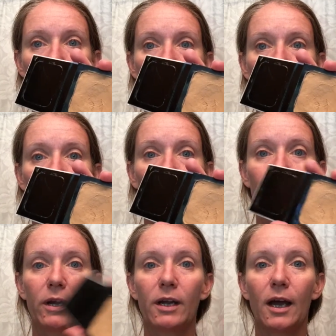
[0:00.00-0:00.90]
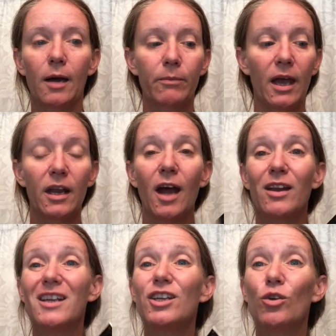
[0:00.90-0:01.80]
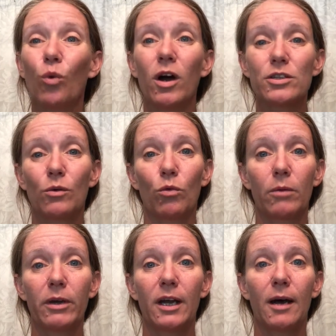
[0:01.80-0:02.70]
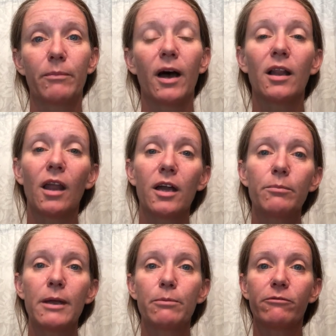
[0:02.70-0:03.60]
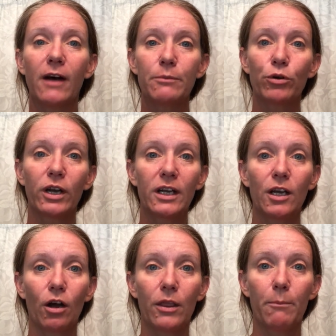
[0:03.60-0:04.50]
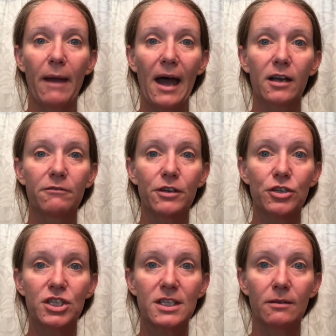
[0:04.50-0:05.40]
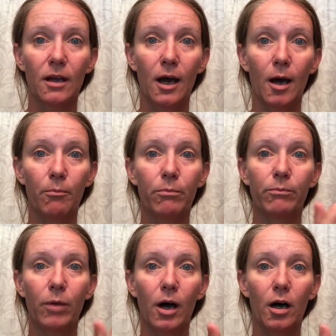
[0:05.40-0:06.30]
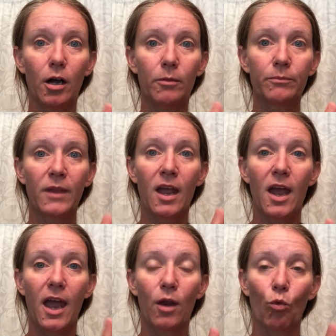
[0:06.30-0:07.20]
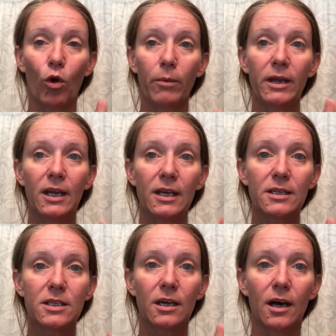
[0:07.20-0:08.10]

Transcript: You open it up, and you want to warm it up. A lot of people find putting it on the back of their palm and warming it